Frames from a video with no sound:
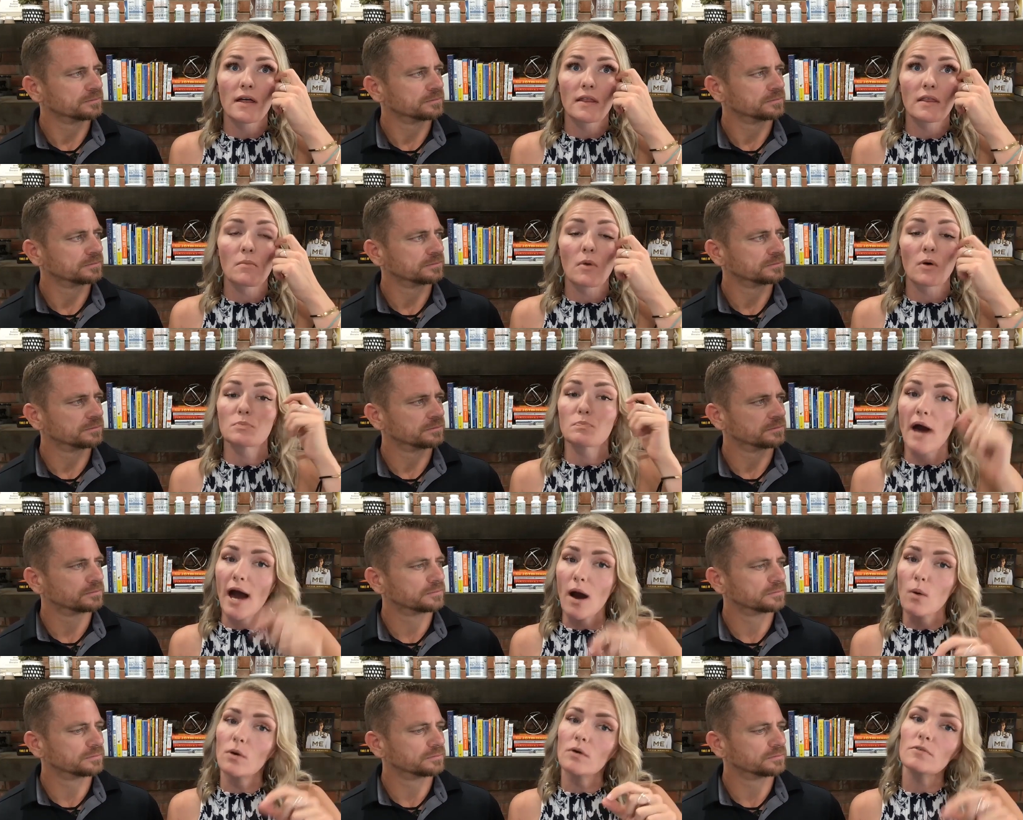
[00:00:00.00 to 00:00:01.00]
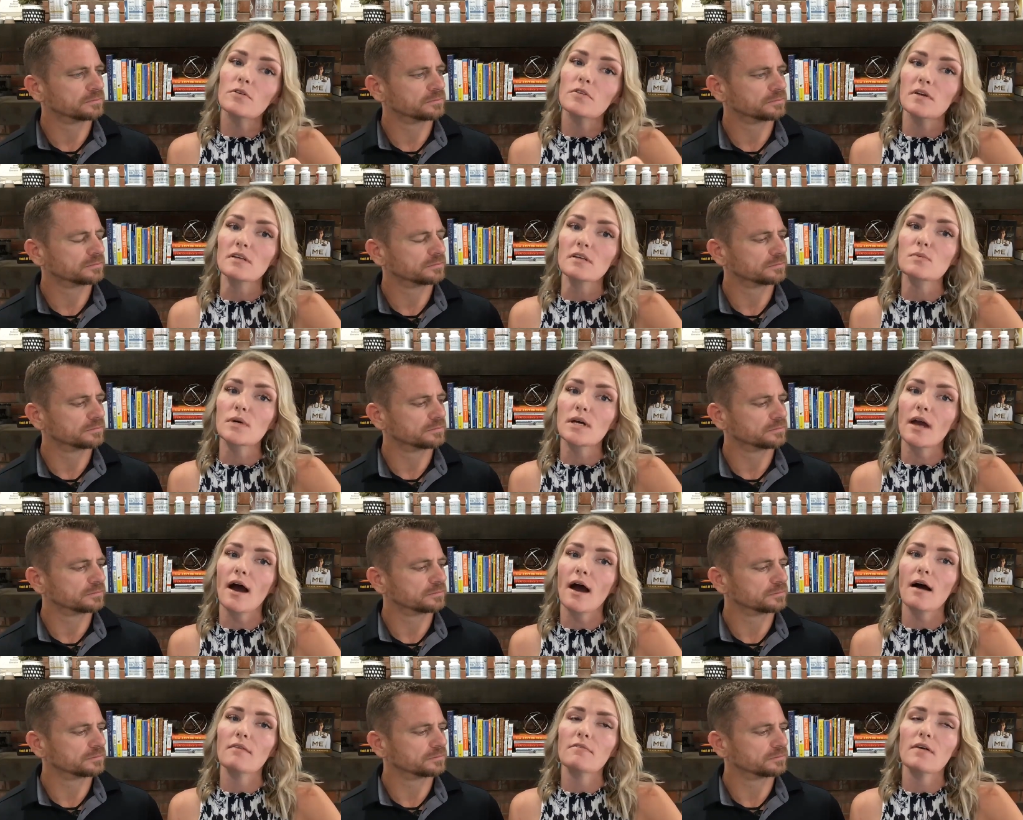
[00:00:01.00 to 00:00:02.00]
Speaker 1: the most powerful things we
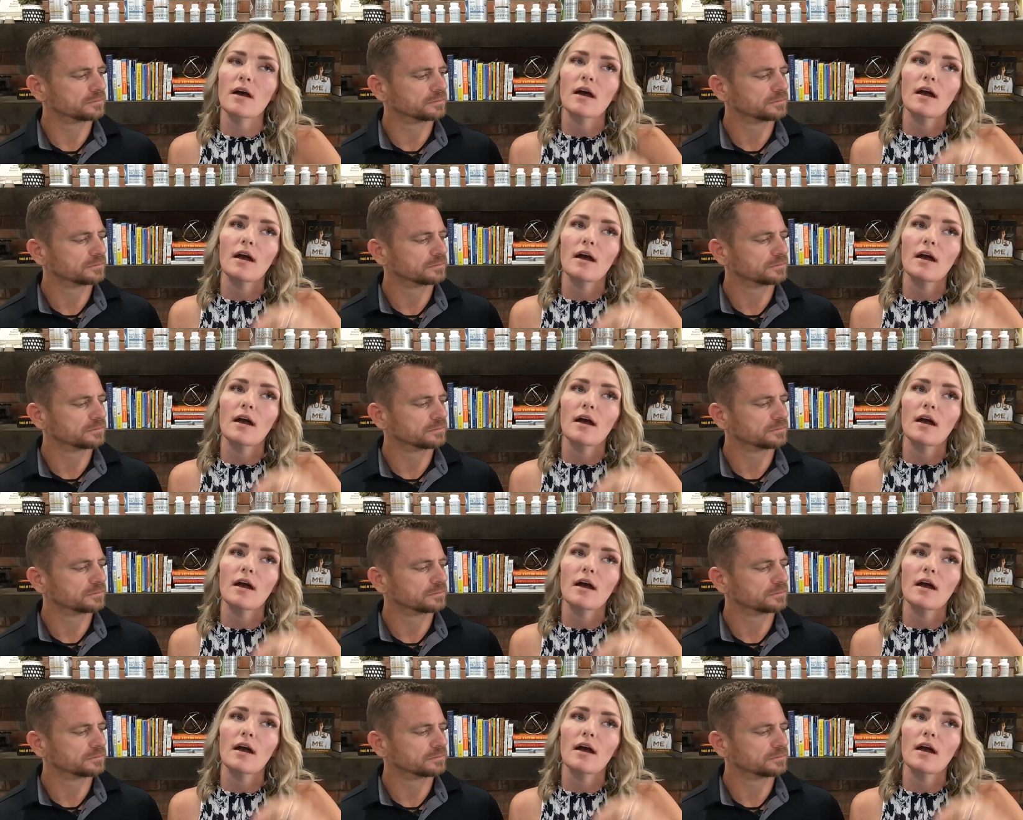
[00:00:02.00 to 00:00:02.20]
have,